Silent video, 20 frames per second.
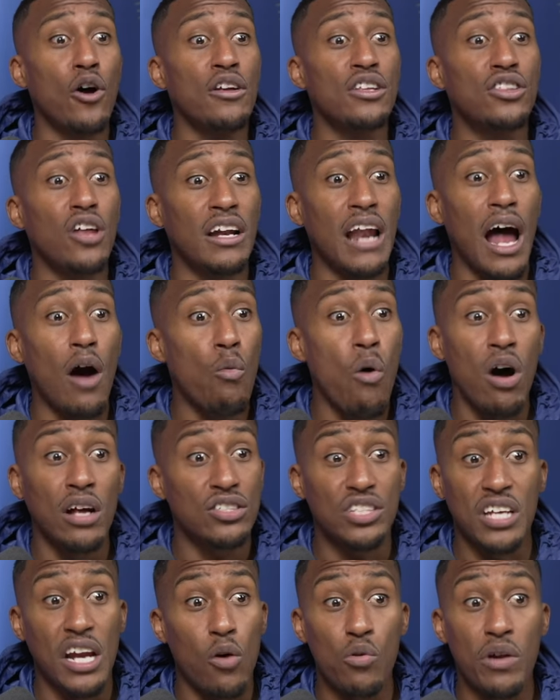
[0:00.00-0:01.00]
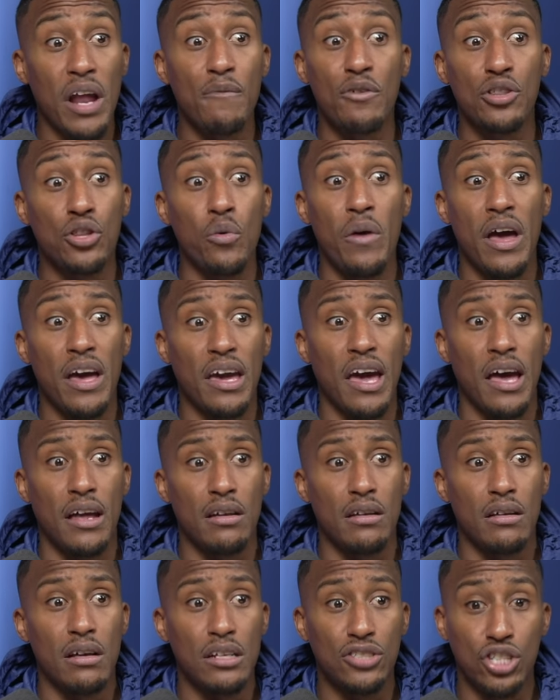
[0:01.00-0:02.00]
only done that once and I'll never do it
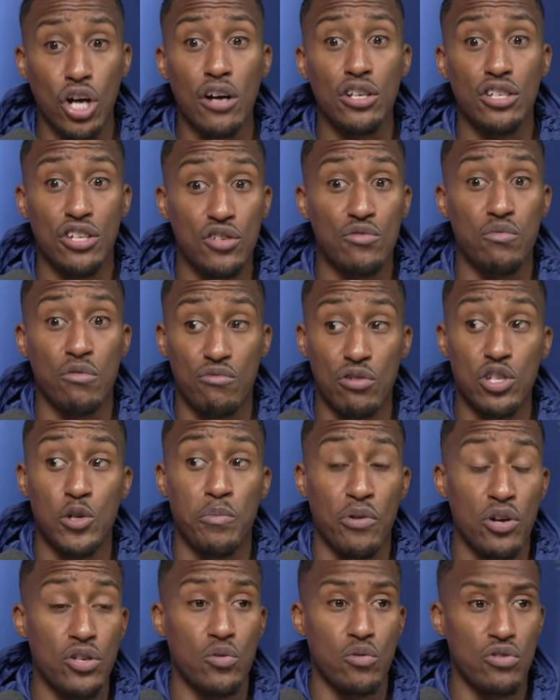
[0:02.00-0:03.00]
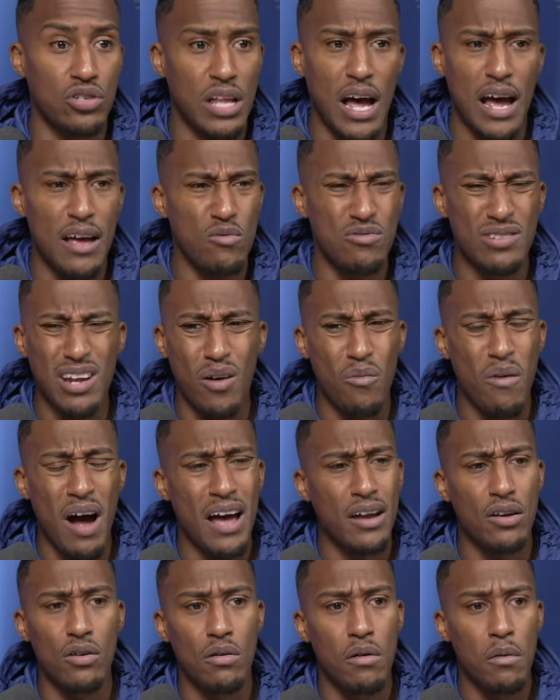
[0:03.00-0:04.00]
again. Chunks' response was that. He was like,
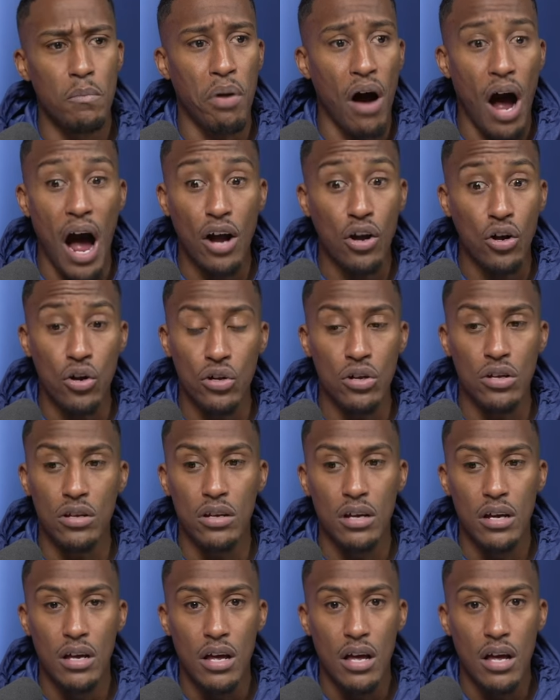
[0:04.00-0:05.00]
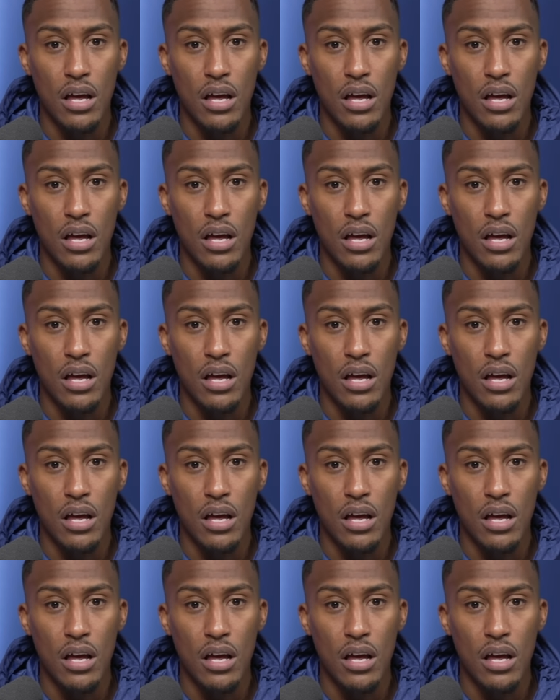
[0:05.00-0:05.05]
why though? But I couldn't.